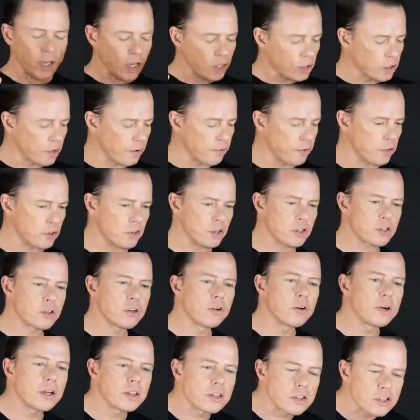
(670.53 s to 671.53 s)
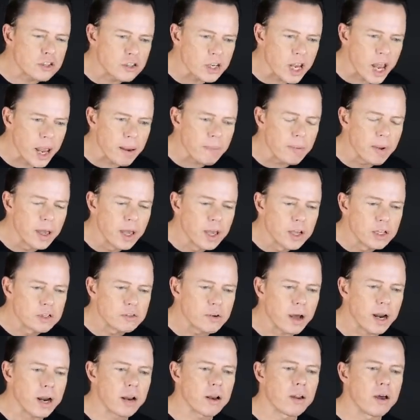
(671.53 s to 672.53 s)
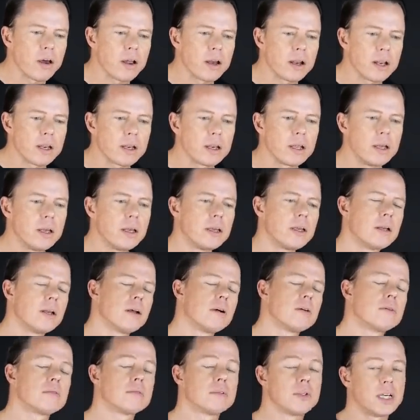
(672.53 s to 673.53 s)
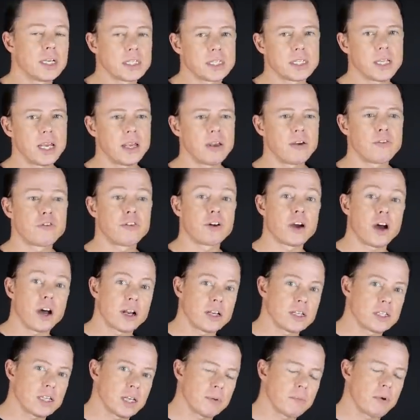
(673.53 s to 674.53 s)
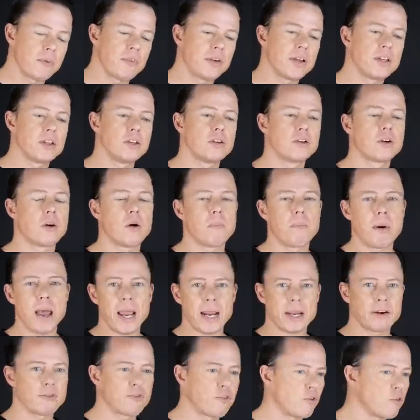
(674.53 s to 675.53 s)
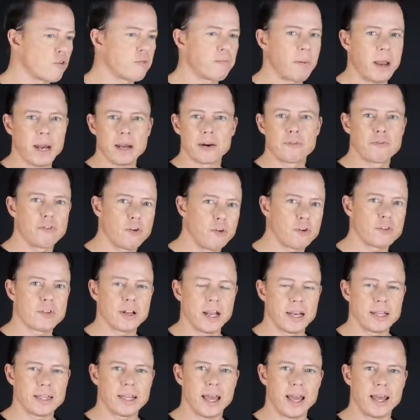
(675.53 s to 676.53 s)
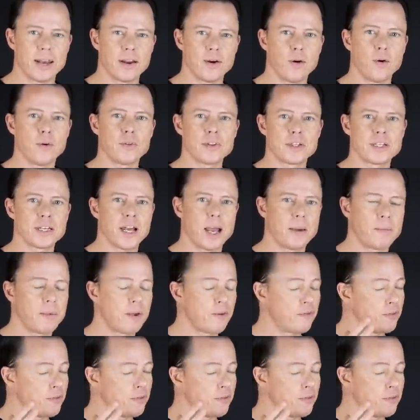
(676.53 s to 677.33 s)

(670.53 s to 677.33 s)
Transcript: So if you just look at the shape, try to learn it, you know, next day you've forgotten some of it, you go back and forth like that all the time.